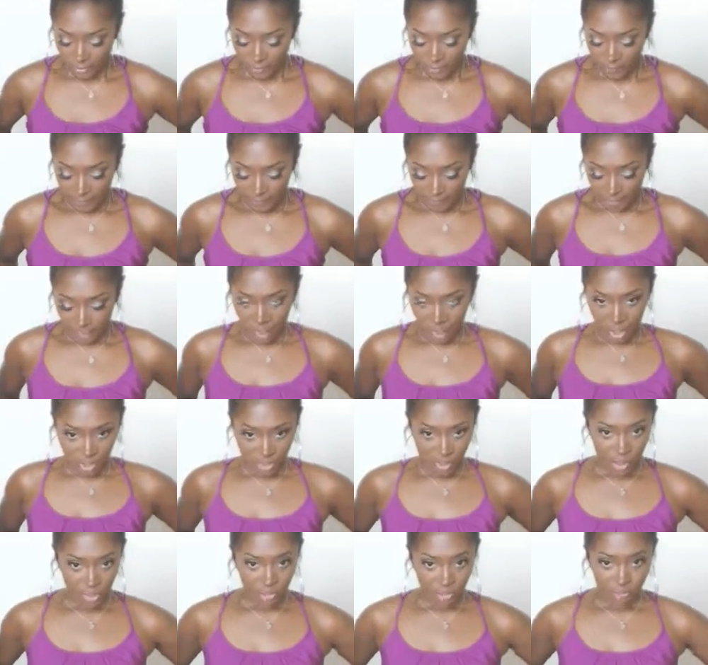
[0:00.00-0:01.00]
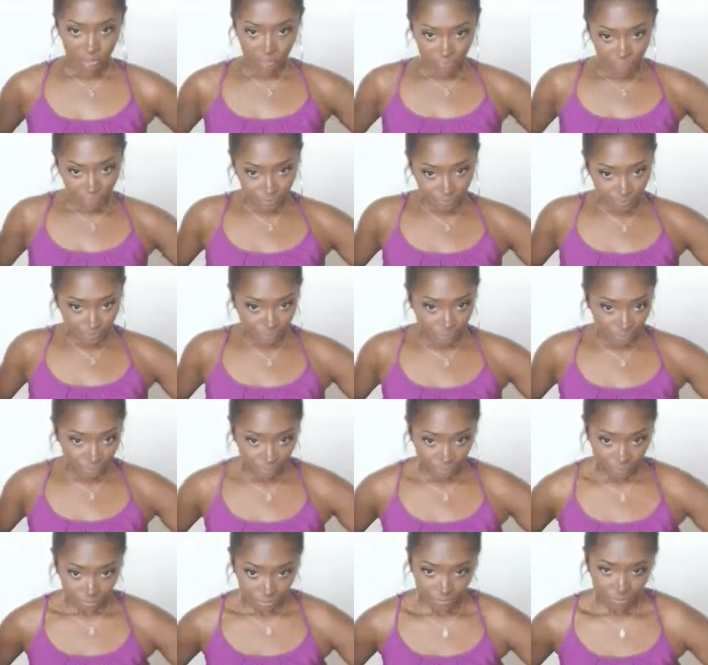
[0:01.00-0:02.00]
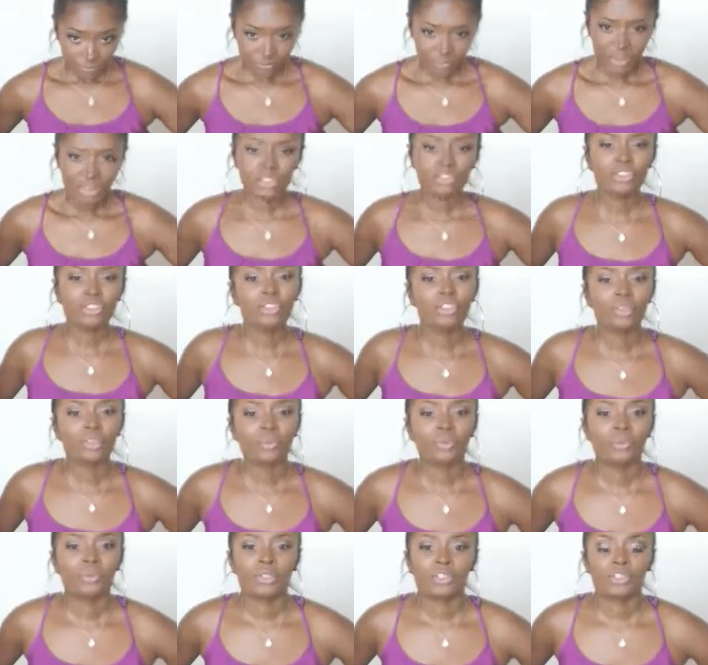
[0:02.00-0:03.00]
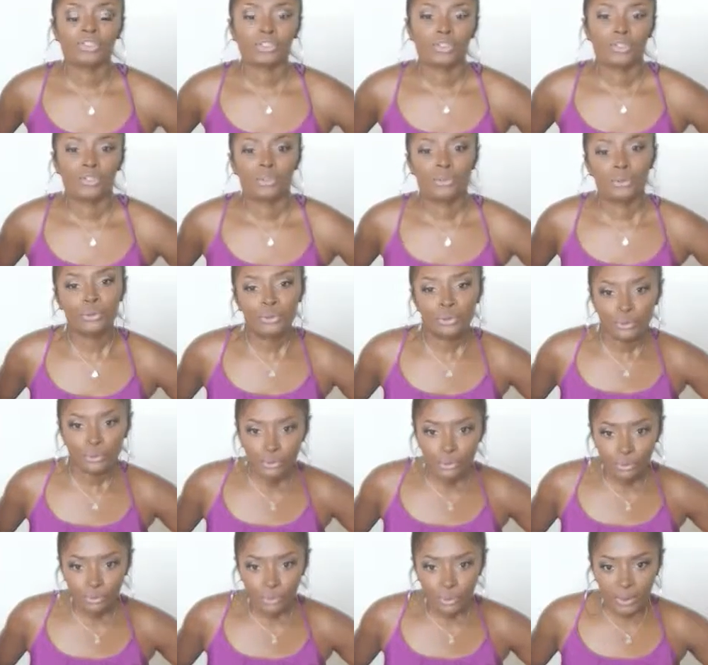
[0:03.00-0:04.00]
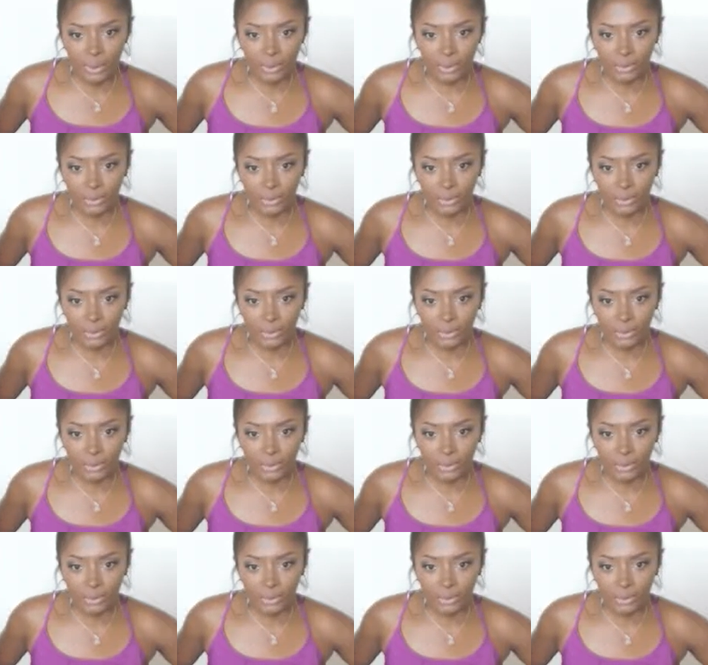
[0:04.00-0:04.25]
Um, also, you're going to want to